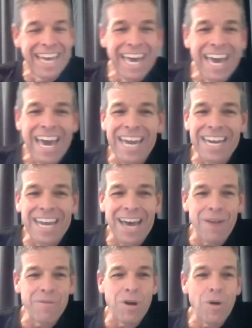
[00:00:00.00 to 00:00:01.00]
And
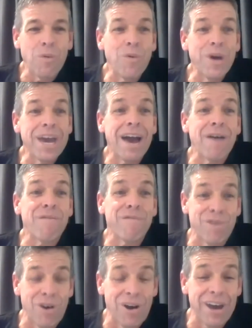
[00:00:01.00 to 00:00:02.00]
we are
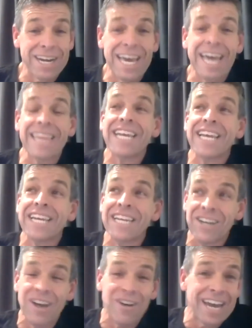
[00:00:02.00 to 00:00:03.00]
flying. And then a
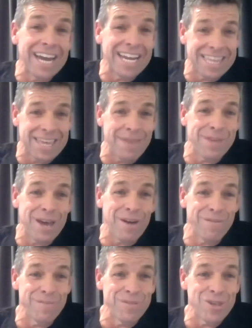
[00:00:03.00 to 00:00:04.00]
little old lady steps
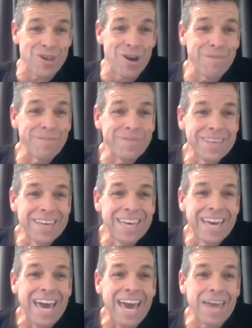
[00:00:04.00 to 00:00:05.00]
out from the shop
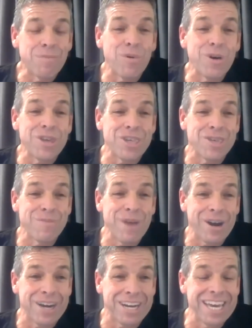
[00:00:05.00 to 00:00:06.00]
and the boy just
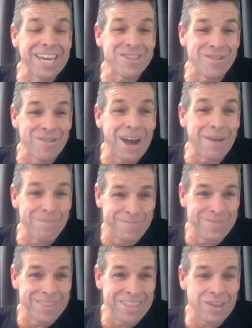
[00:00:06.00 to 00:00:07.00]
about cleans her up.
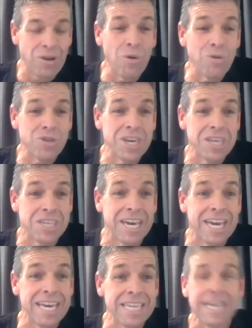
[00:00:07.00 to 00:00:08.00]
So all she
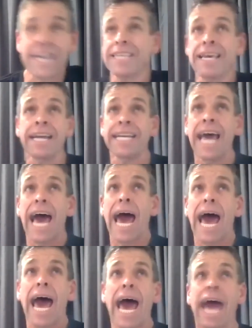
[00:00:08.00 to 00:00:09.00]
sees is,
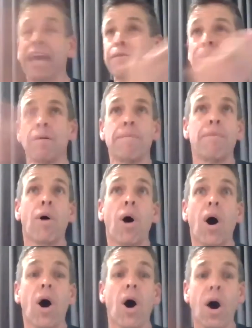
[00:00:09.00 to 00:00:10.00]
Dad,
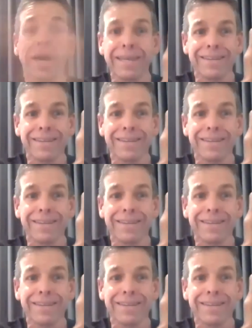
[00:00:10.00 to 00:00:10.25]
boy.